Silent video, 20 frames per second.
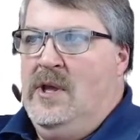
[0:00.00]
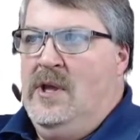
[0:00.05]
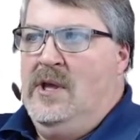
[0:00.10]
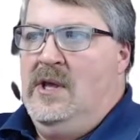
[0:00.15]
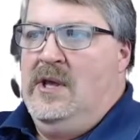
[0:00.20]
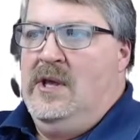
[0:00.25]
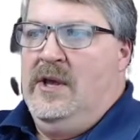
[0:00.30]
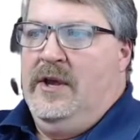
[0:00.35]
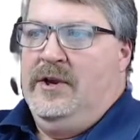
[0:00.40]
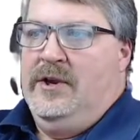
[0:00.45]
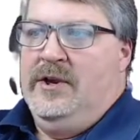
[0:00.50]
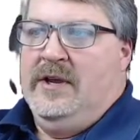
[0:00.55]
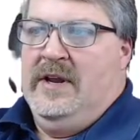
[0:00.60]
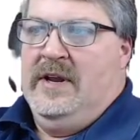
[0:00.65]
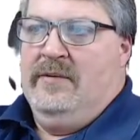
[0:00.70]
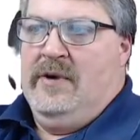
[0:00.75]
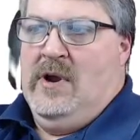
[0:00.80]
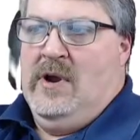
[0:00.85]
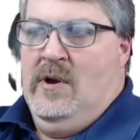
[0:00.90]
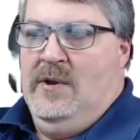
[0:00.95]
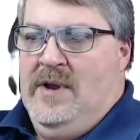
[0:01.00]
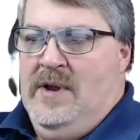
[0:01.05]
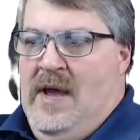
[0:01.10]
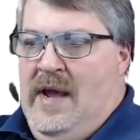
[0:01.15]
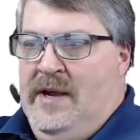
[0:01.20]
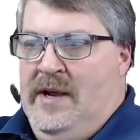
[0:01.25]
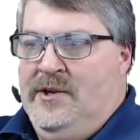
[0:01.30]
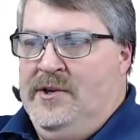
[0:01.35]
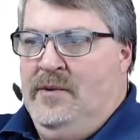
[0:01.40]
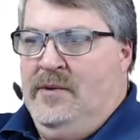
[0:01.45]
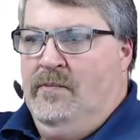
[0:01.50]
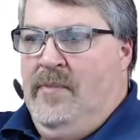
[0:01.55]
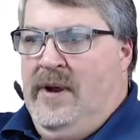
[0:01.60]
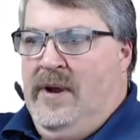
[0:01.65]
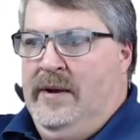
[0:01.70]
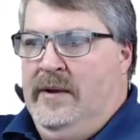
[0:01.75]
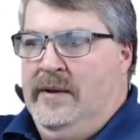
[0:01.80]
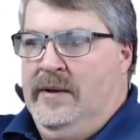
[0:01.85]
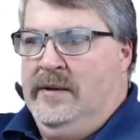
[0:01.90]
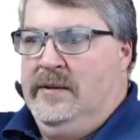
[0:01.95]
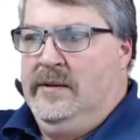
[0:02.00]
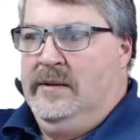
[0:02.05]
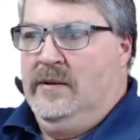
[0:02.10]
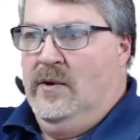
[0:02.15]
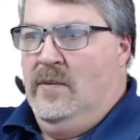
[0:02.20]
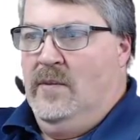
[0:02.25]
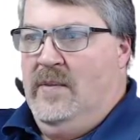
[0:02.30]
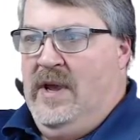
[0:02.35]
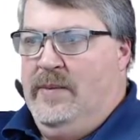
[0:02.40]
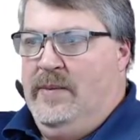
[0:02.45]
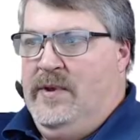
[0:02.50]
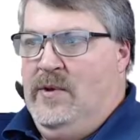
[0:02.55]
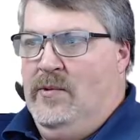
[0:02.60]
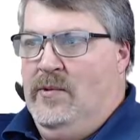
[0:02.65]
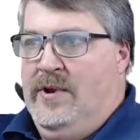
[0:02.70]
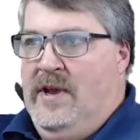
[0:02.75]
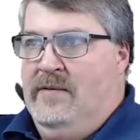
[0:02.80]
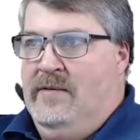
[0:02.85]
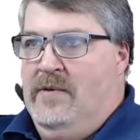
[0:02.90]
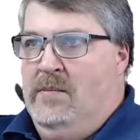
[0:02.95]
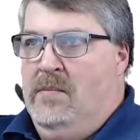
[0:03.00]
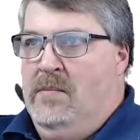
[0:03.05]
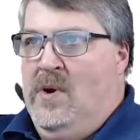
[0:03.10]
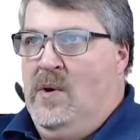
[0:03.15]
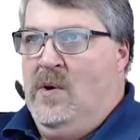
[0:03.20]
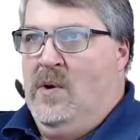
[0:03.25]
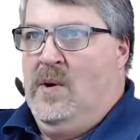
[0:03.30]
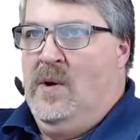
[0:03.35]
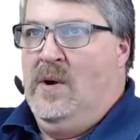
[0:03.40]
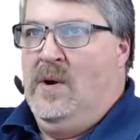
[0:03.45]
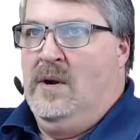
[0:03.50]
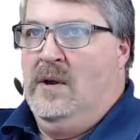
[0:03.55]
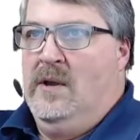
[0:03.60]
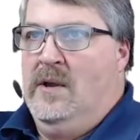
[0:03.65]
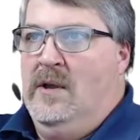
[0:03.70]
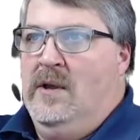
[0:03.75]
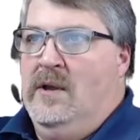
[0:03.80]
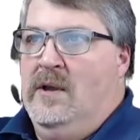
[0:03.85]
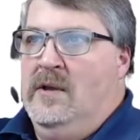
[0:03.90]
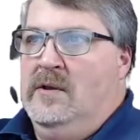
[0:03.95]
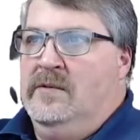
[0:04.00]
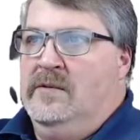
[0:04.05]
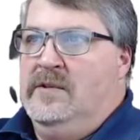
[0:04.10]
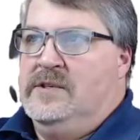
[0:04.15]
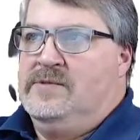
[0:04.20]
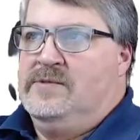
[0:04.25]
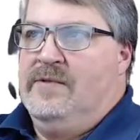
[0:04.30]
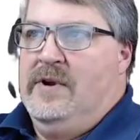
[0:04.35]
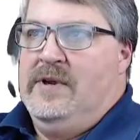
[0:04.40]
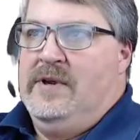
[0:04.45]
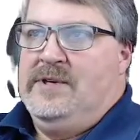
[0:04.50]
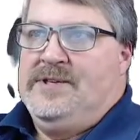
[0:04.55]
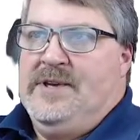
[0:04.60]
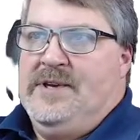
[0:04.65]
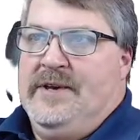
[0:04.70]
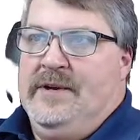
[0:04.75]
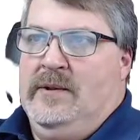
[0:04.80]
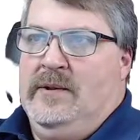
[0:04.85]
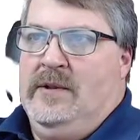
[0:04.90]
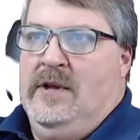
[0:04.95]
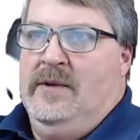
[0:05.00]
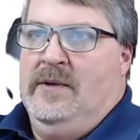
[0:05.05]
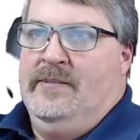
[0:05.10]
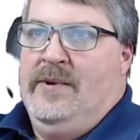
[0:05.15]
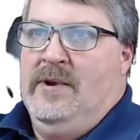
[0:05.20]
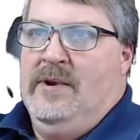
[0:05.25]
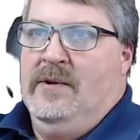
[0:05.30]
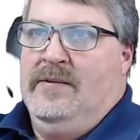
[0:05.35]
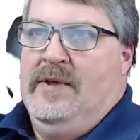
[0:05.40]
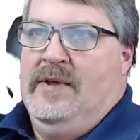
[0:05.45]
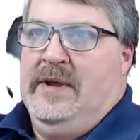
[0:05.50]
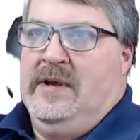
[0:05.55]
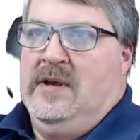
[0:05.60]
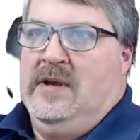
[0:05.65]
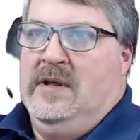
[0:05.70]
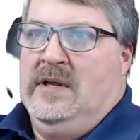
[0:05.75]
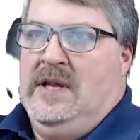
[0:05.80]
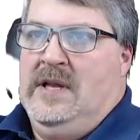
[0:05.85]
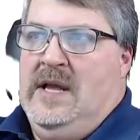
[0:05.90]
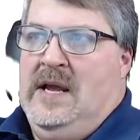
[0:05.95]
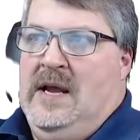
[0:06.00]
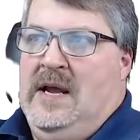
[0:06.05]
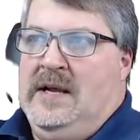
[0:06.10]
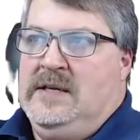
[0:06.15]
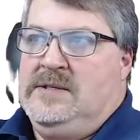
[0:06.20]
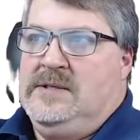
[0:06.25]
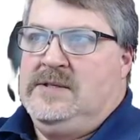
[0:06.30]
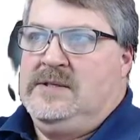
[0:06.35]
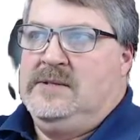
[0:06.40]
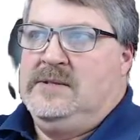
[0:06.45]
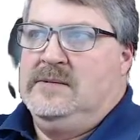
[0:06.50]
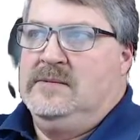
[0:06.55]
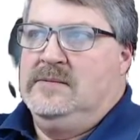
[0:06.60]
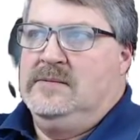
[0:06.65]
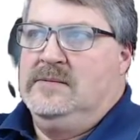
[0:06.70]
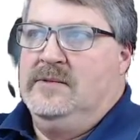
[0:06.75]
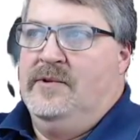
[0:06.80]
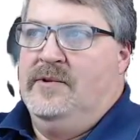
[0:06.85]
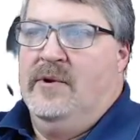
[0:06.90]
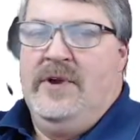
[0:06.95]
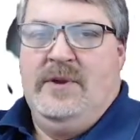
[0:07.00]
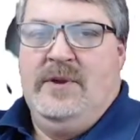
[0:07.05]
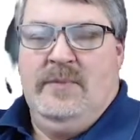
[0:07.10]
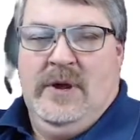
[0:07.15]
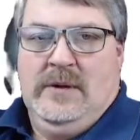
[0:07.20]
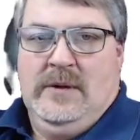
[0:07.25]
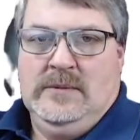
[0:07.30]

and you could have a call to action button. Or maybe you want to have a bar that's very subtle up here that collects their email.